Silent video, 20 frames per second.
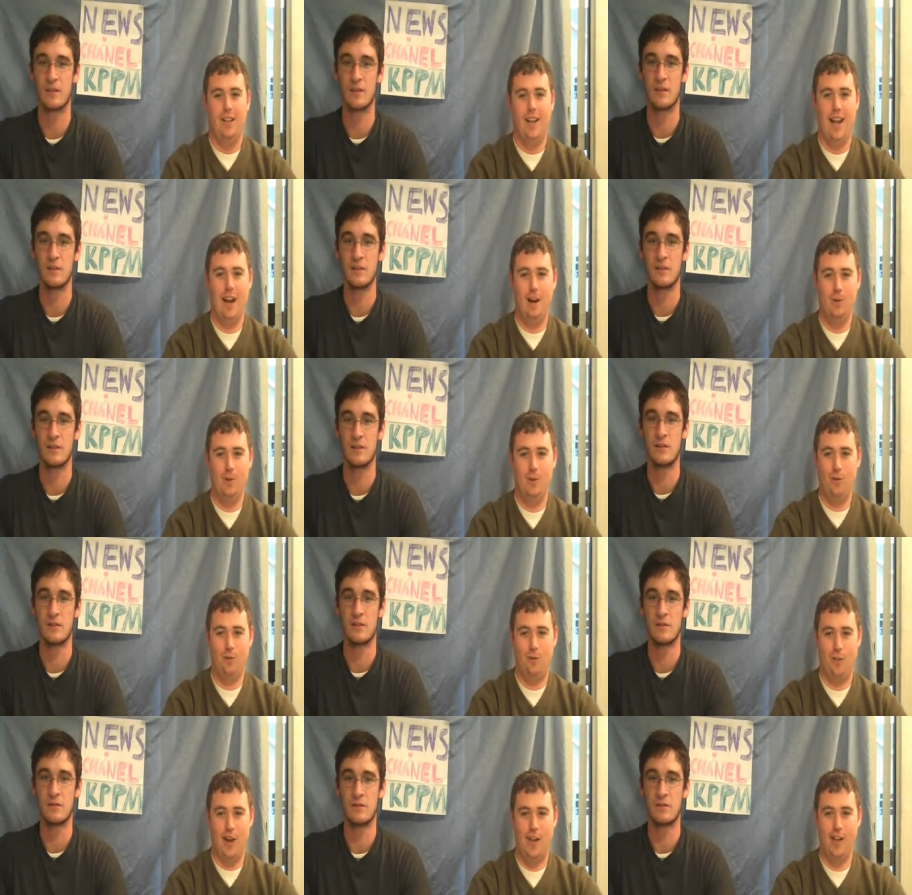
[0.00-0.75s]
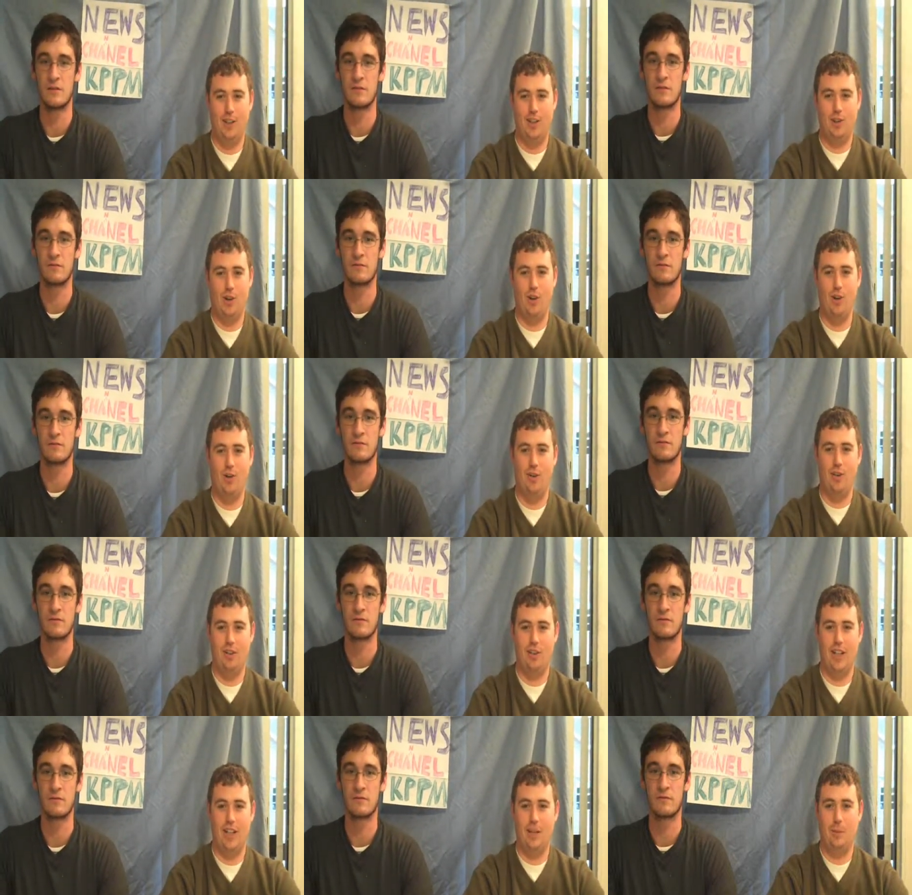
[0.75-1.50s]
Speaker 1: Now, new findings show
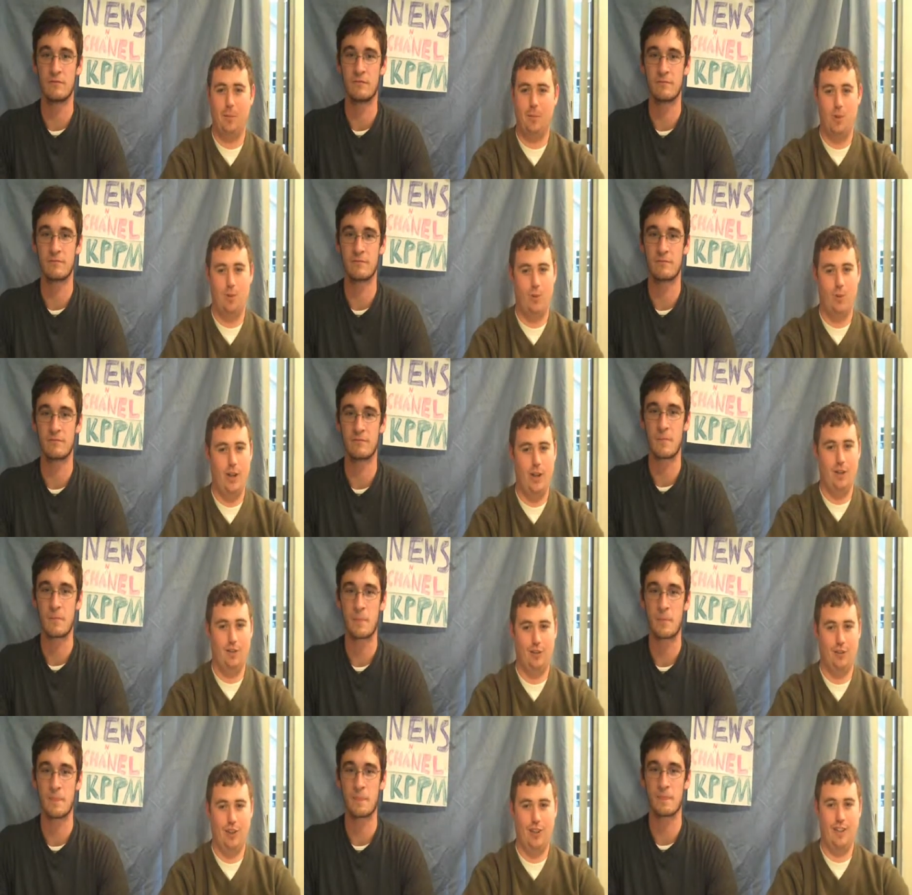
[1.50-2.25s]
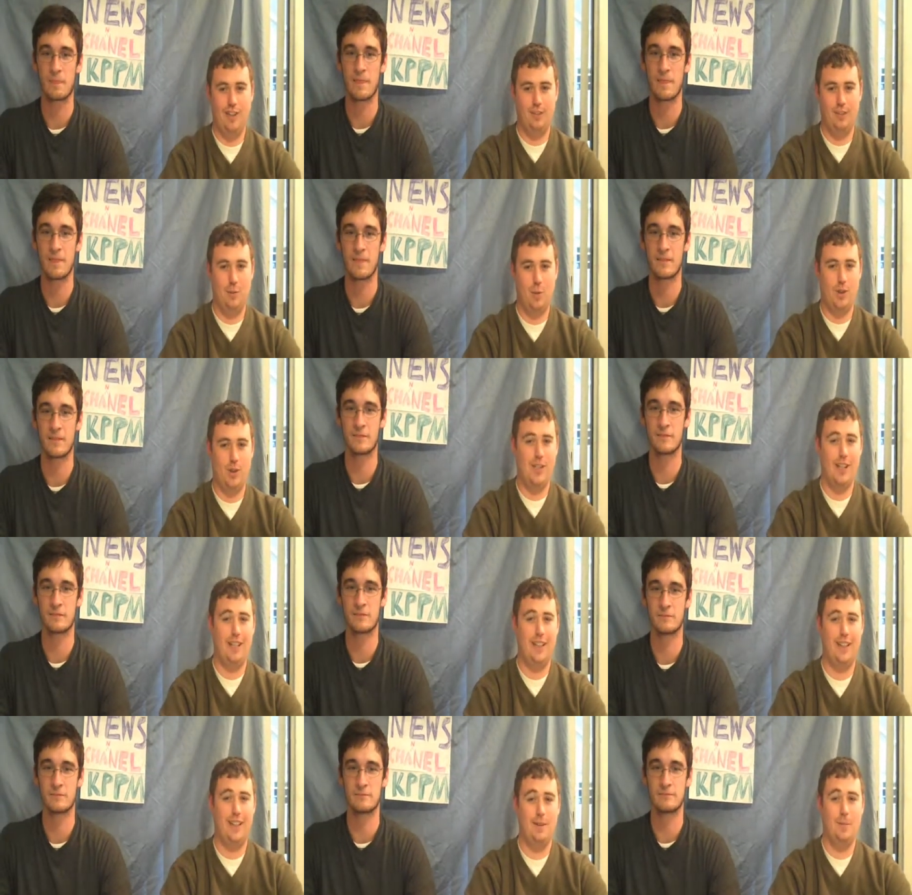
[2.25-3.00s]
the link between the release of
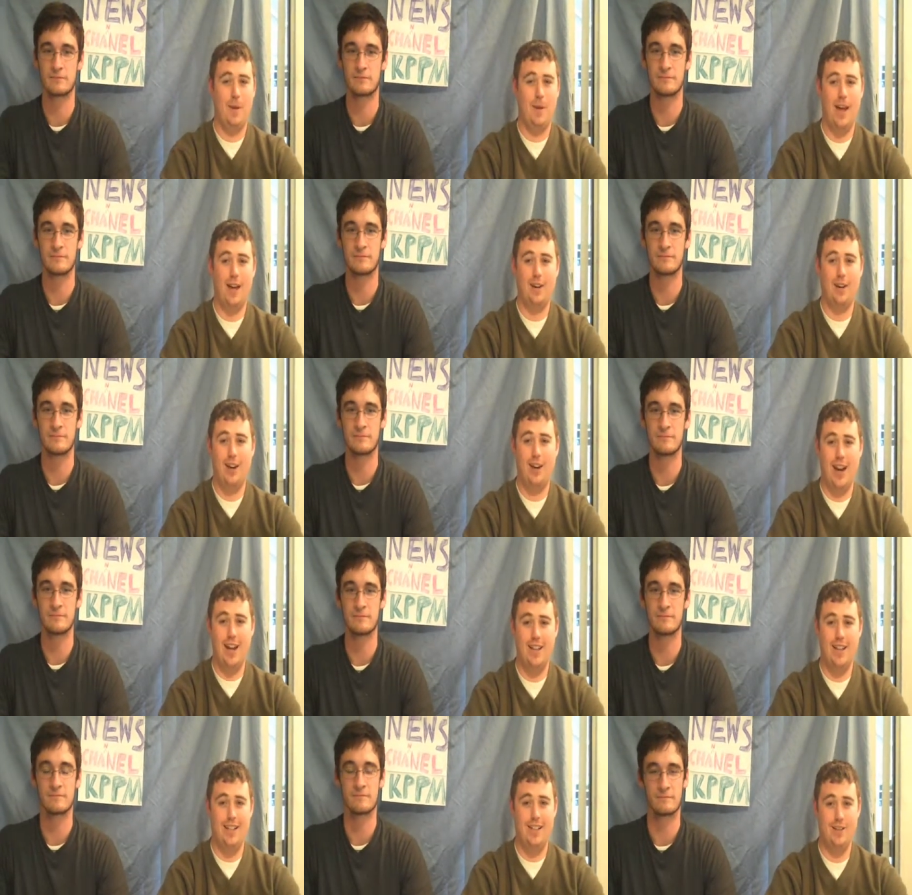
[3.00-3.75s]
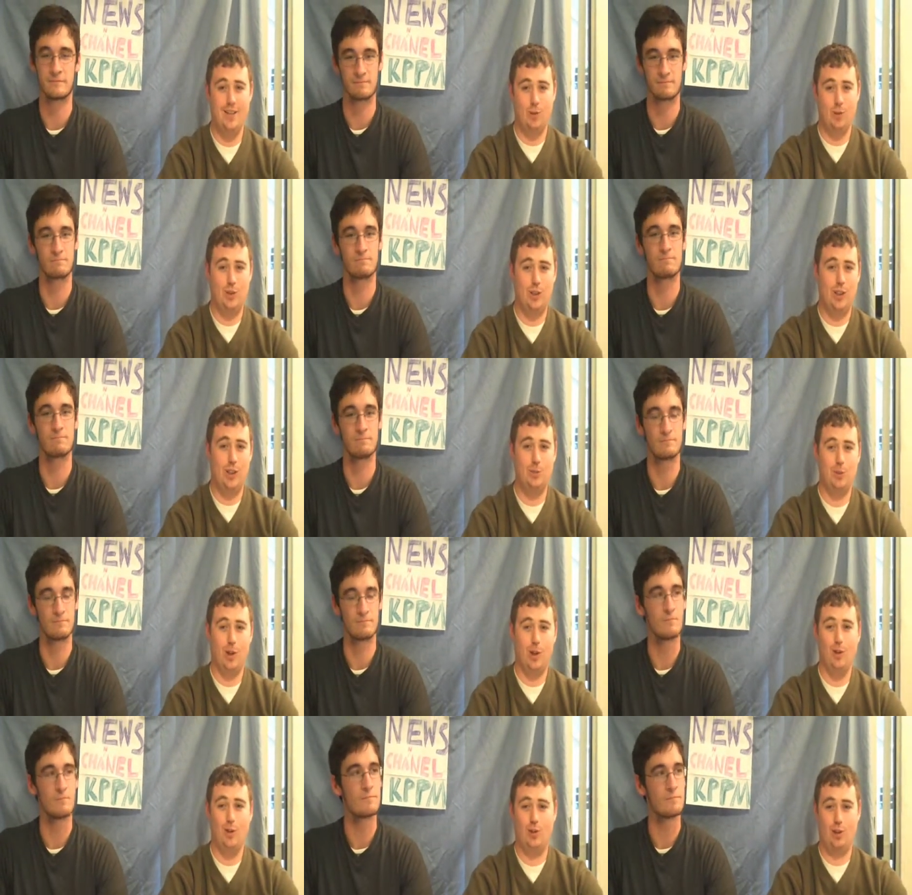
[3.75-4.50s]
particulate matter and diesel
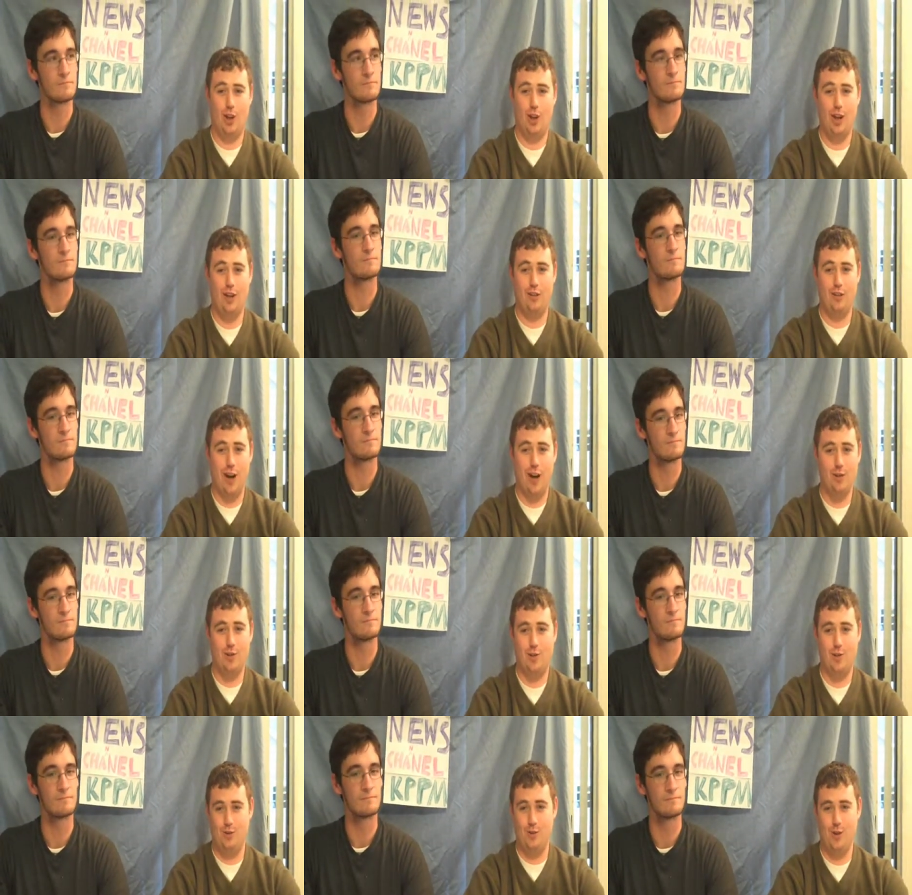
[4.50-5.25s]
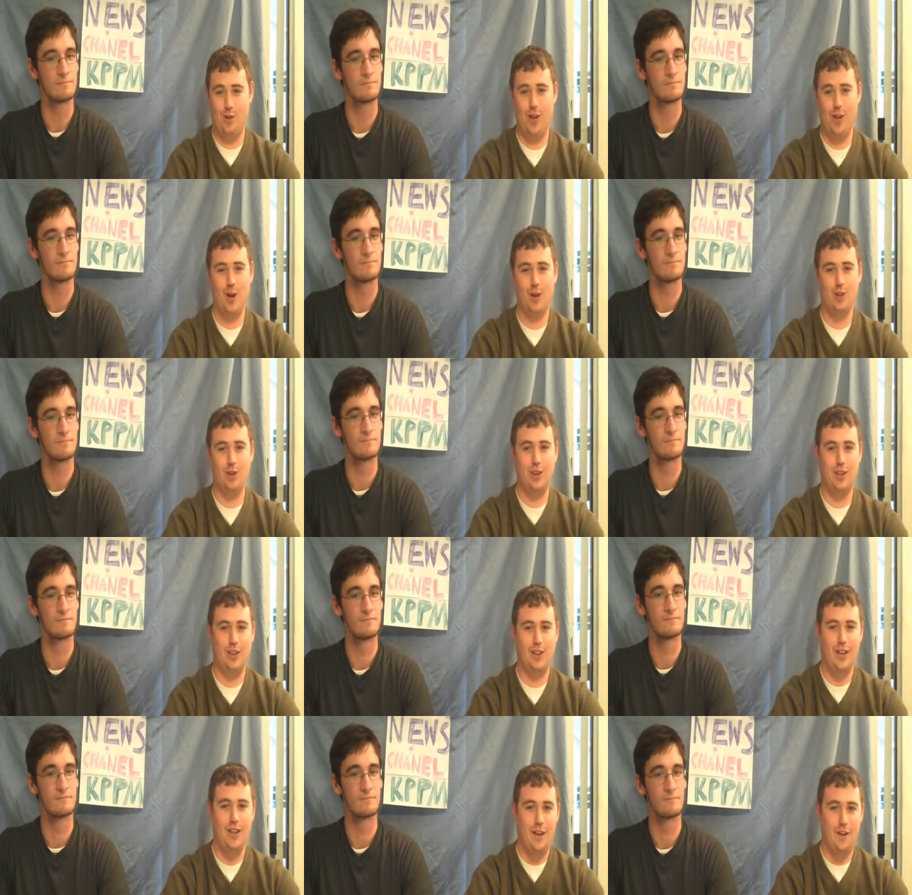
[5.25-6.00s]
sips on trade routes through the
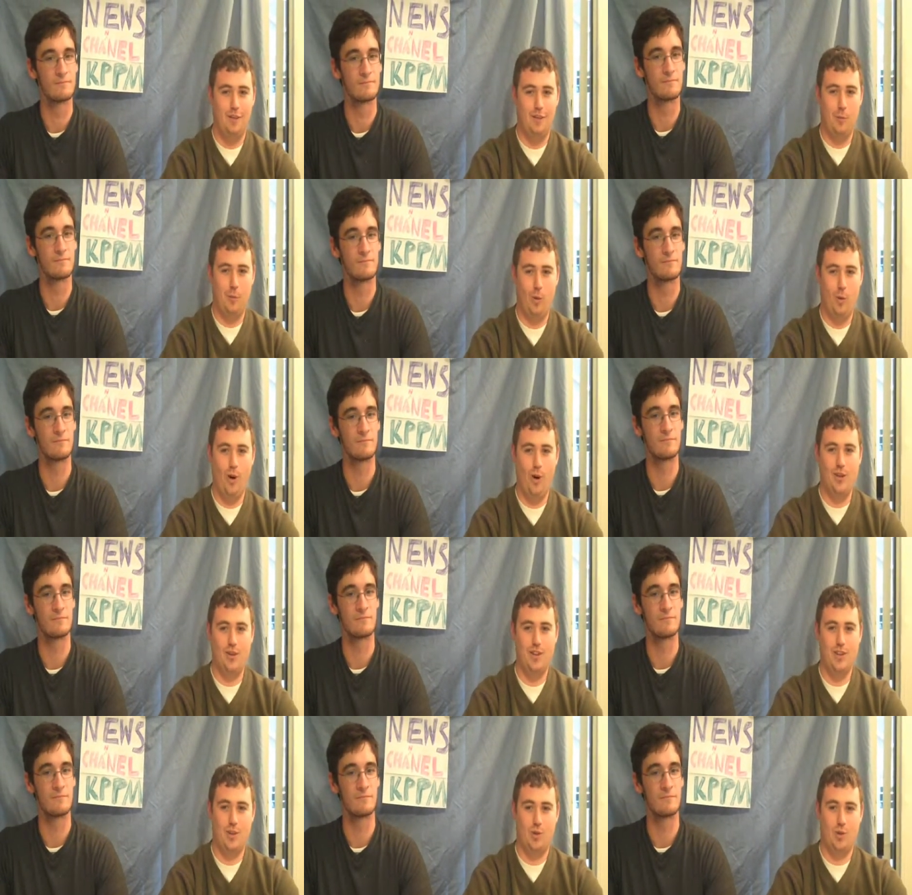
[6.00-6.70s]
ocean. For more on